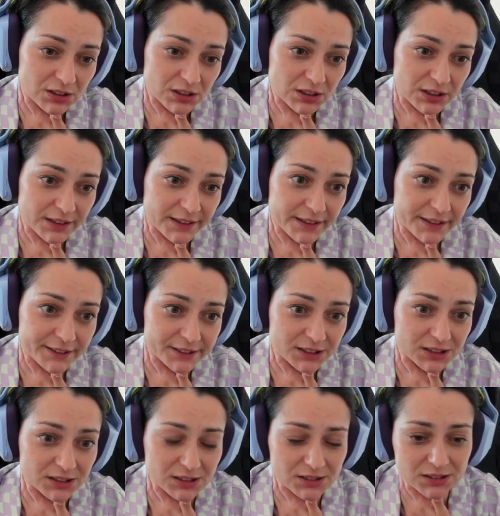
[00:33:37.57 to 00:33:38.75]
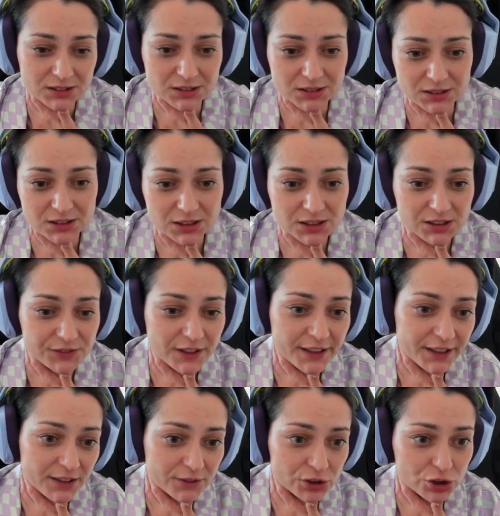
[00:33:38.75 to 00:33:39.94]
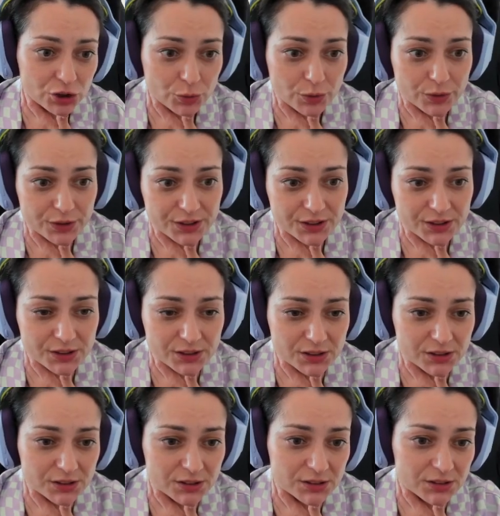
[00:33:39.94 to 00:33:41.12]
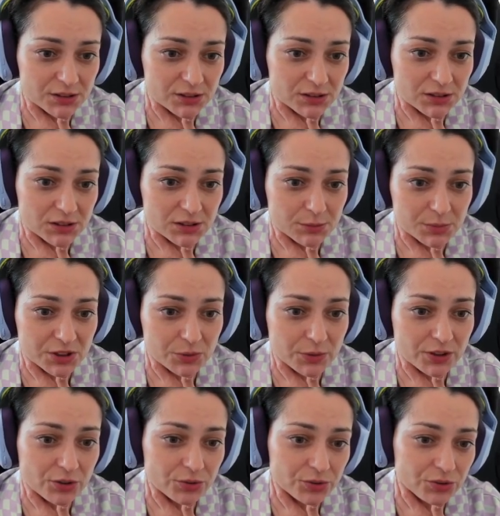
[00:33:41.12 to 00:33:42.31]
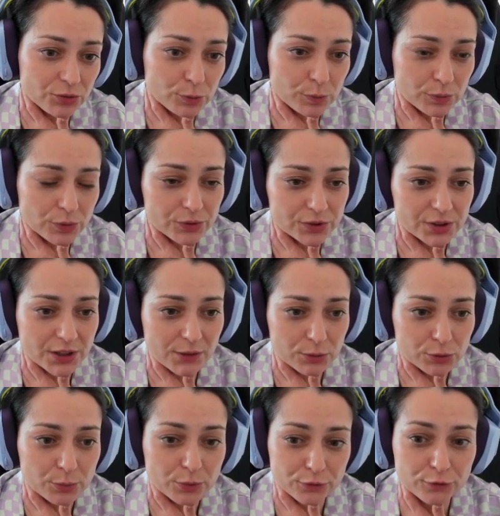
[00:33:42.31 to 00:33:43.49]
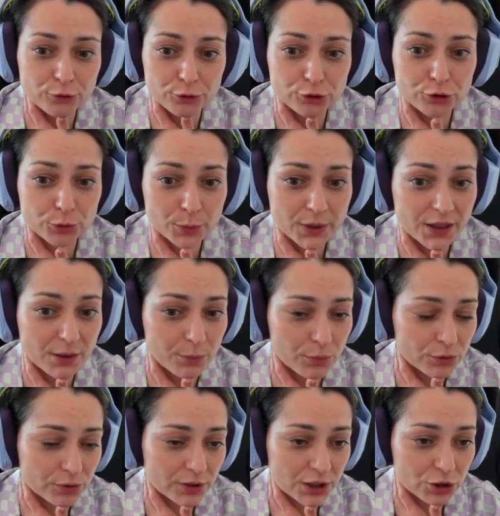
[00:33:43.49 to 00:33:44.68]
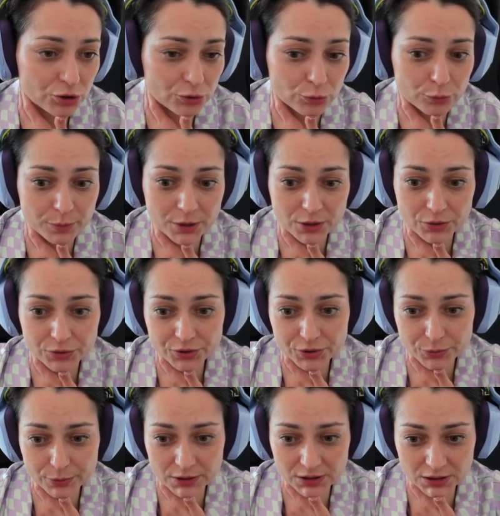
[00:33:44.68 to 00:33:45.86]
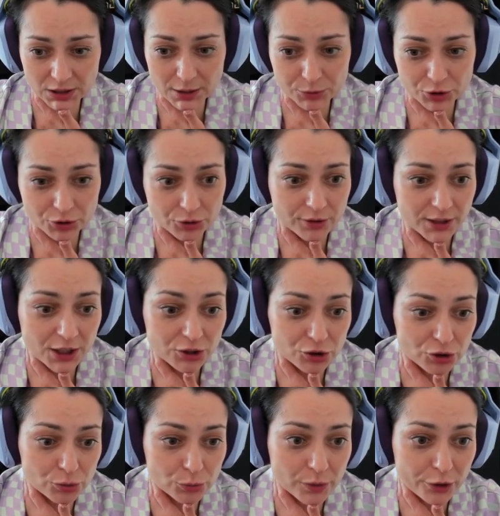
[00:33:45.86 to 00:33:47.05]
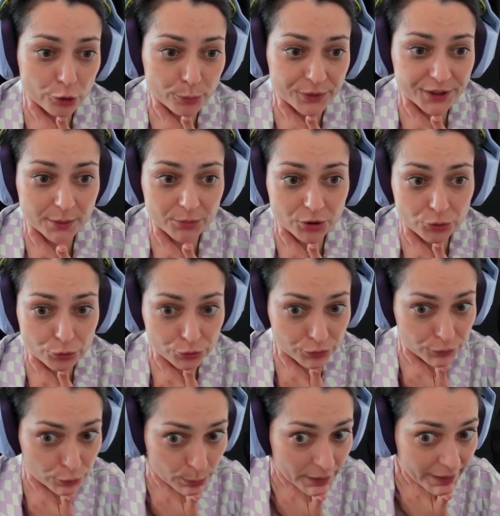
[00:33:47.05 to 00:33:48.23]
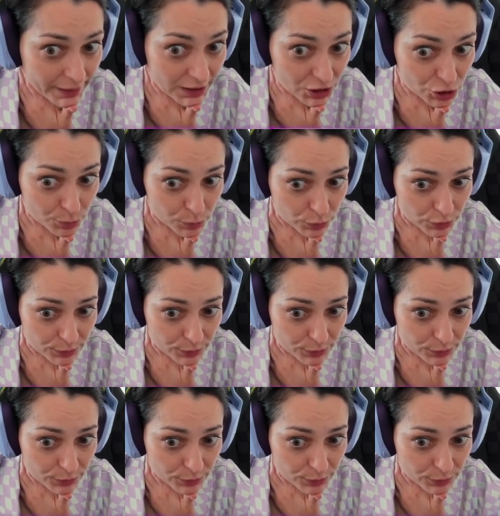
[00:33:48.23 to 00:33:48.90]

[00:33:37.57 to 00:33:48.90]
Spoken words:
And if I have a choice between those two pawns, I would prefer to win the pawn on h2, because when capturing on h2 I open up the road for my h pawn.